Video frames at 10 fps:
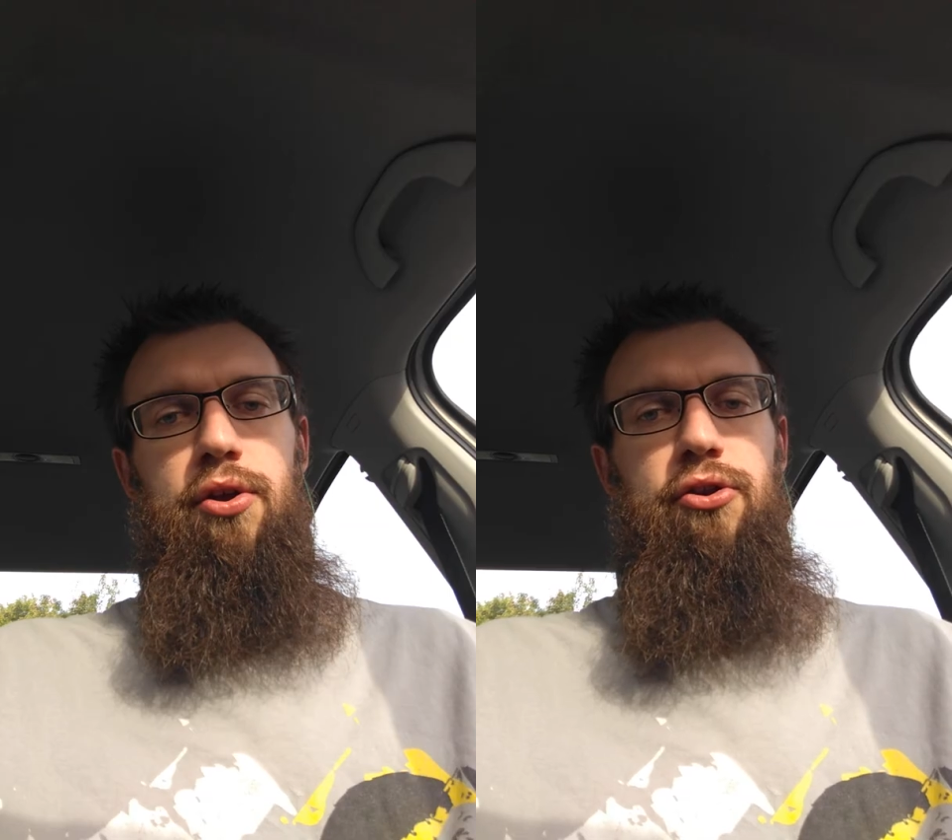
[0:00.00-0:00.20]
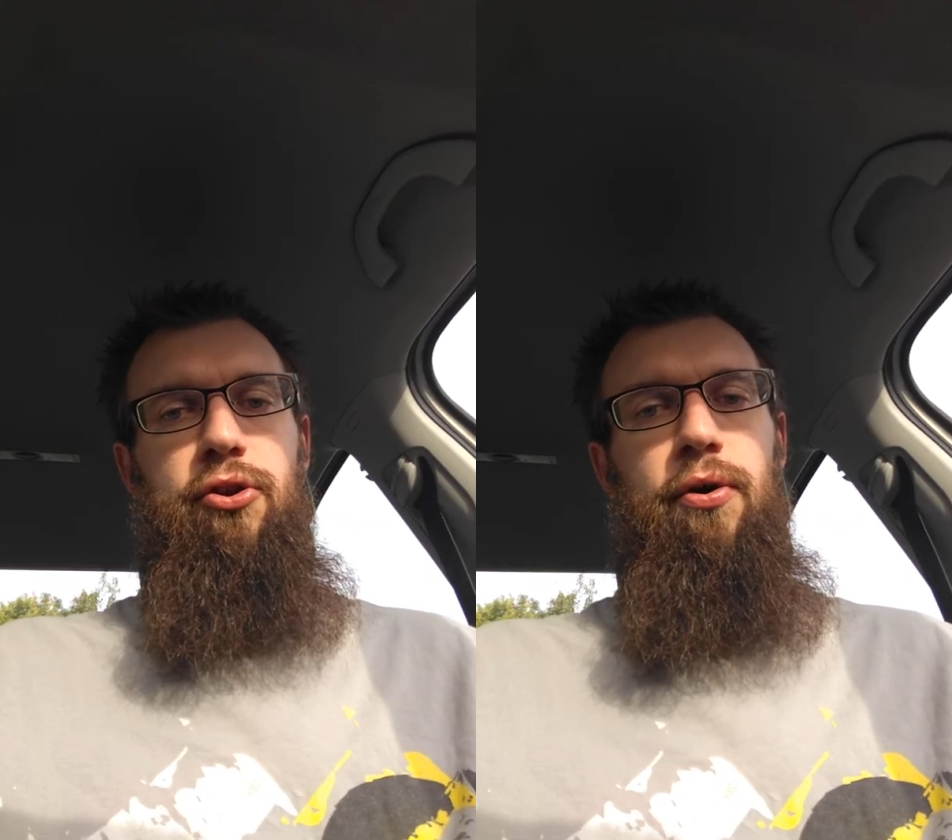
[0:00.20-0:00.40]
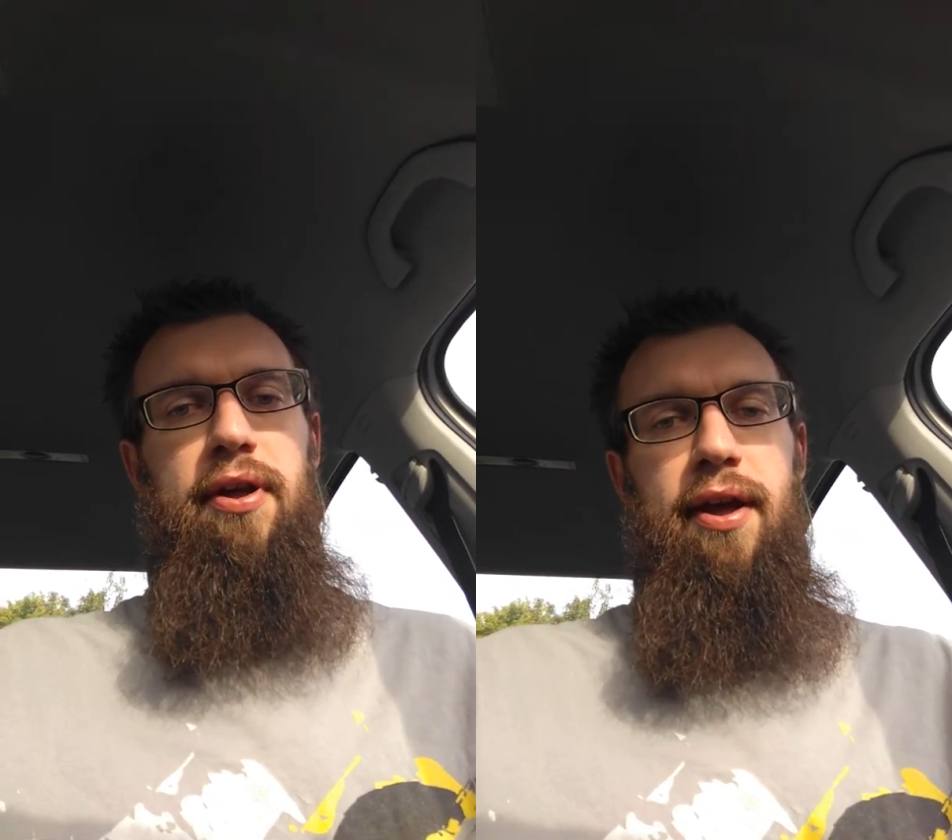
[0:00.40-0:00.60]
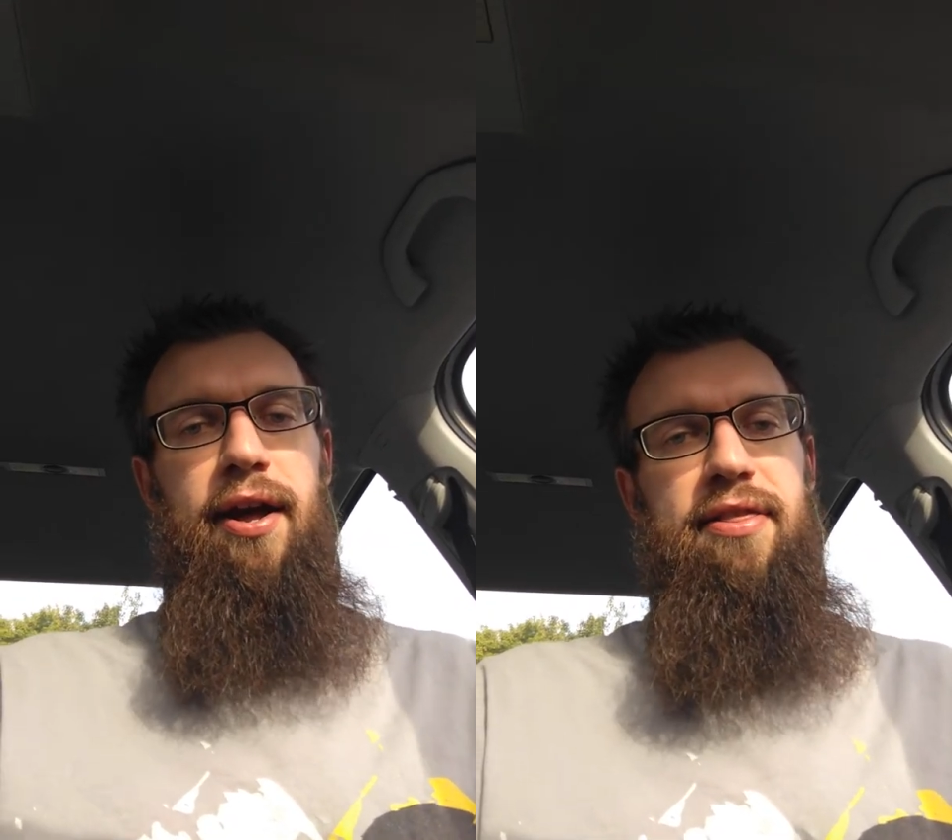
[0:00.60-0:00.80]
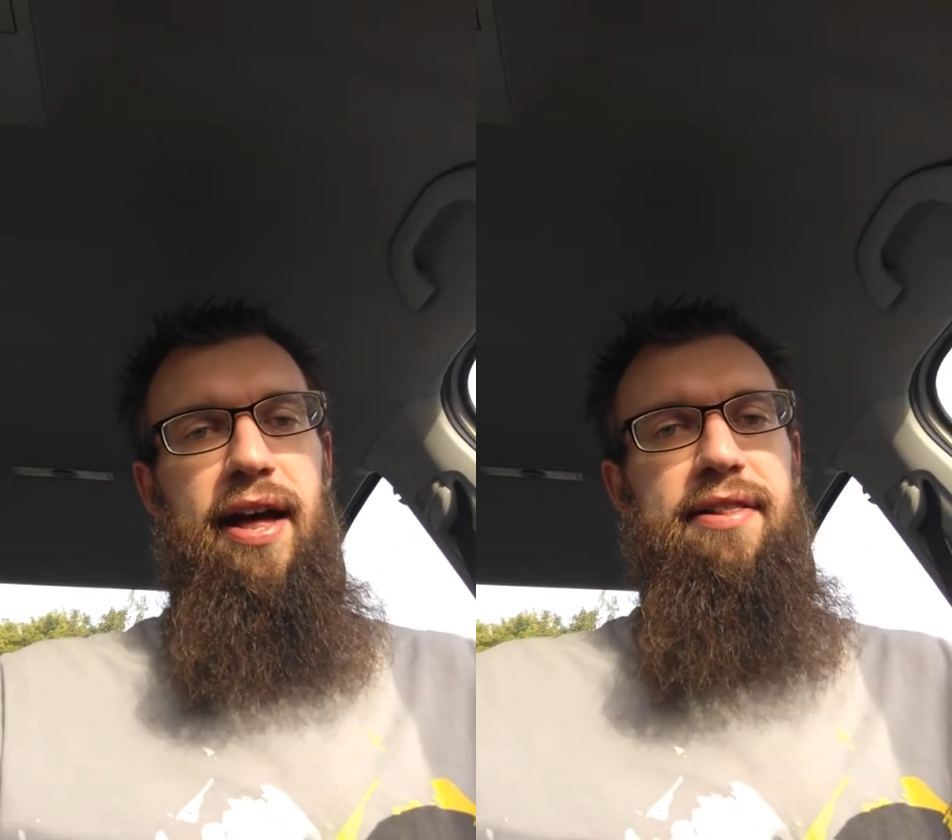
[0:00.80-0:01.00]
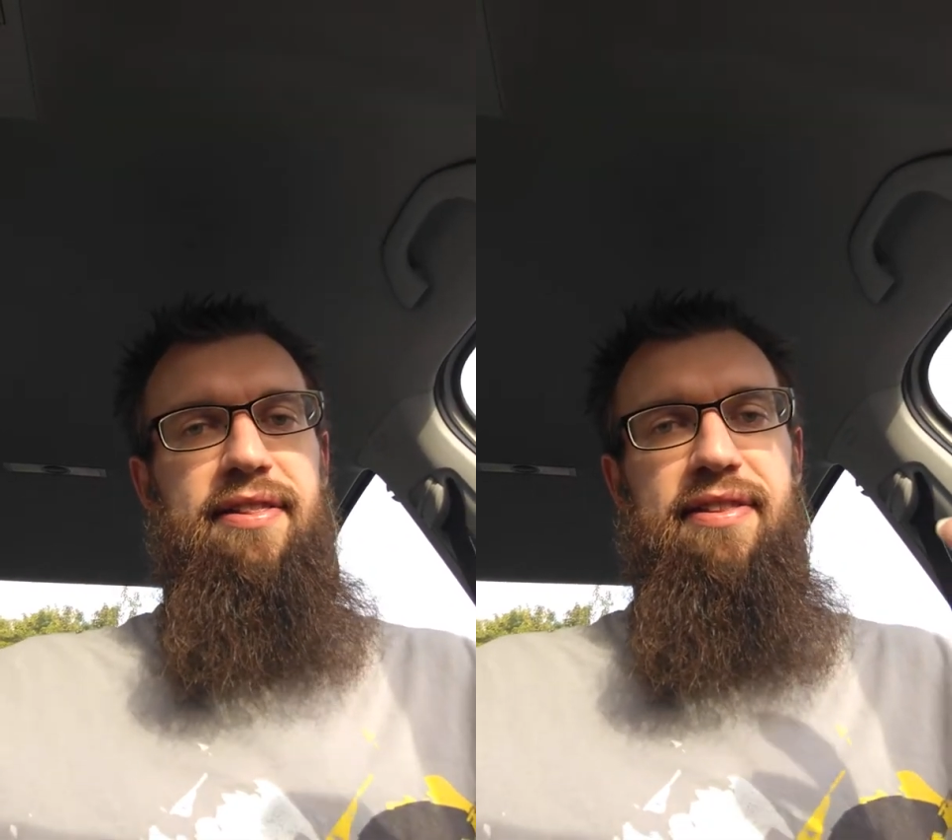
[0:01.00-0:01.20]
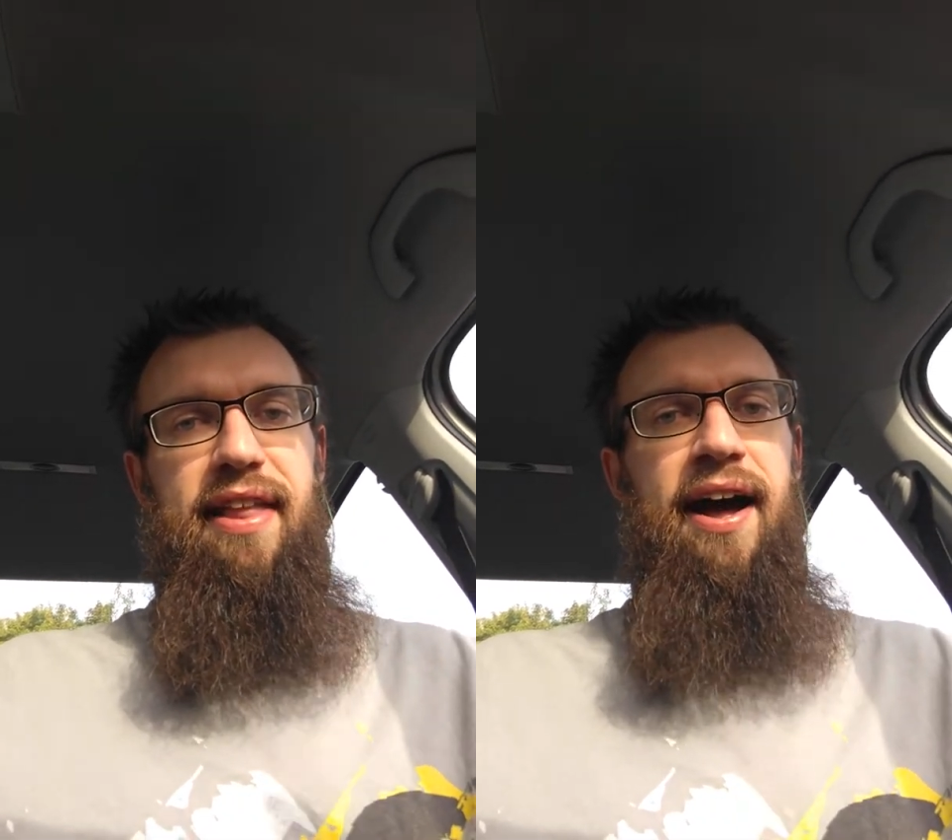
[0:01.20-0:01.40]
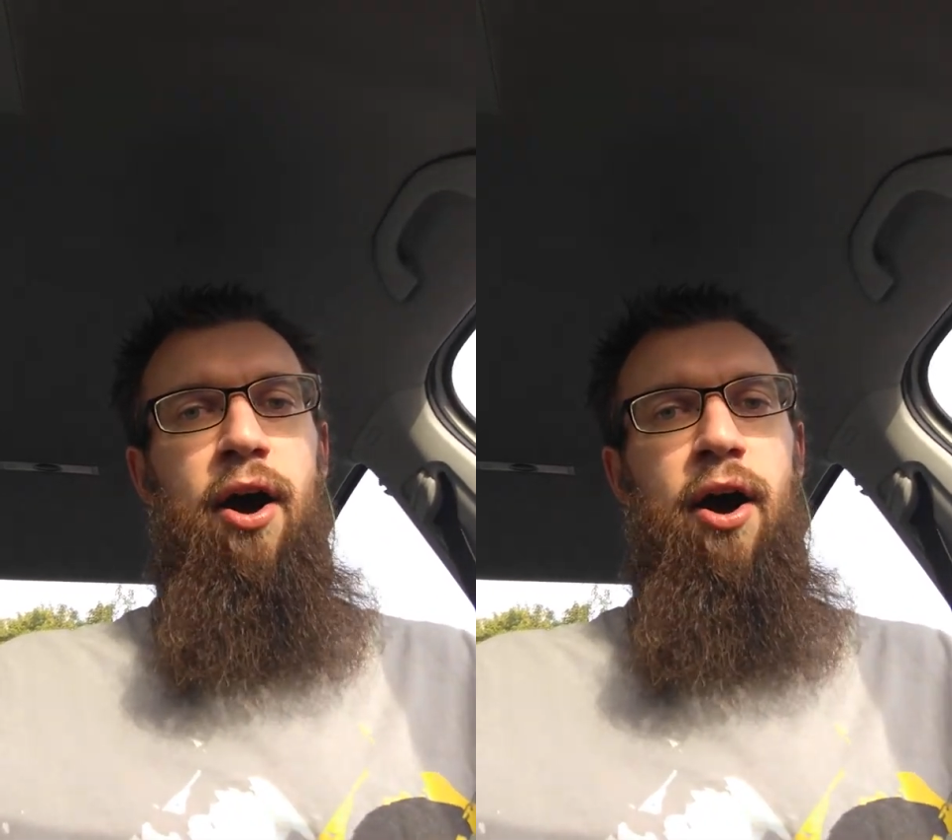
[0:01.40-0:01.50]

So yeah, that that